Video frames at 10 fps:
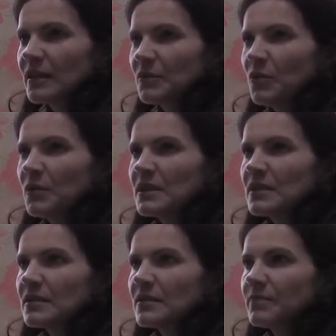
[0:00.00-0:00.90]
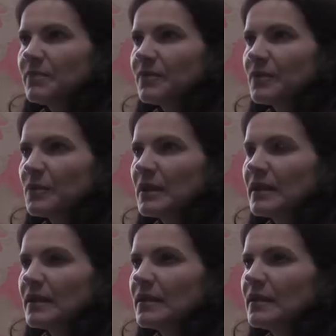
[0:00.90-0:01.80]
they always
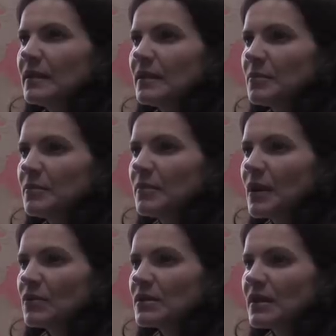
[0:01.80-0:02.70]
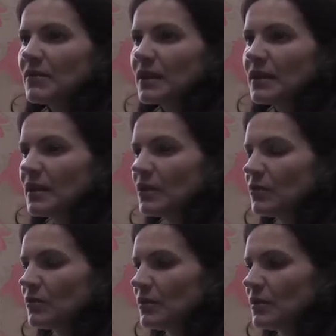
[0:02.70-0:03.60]
when they think about stuff, they
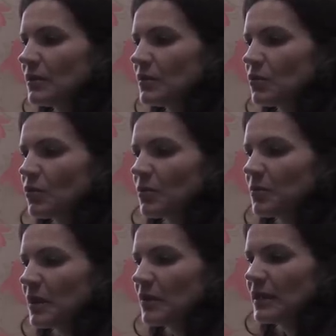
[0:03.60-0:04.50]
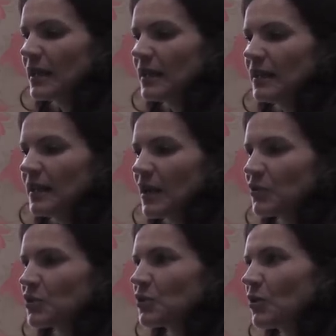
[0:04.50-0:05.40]
tend to talk about daddy and
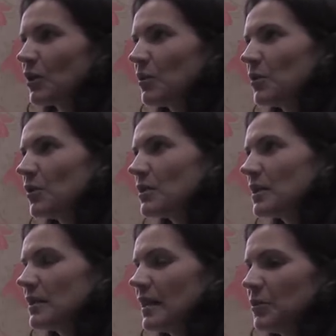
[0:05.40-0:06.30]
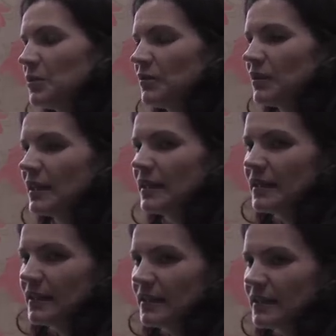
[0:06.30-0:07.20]
how strong he was, and daddy would have done
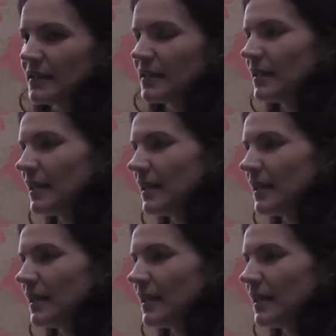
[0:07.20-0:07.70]
this and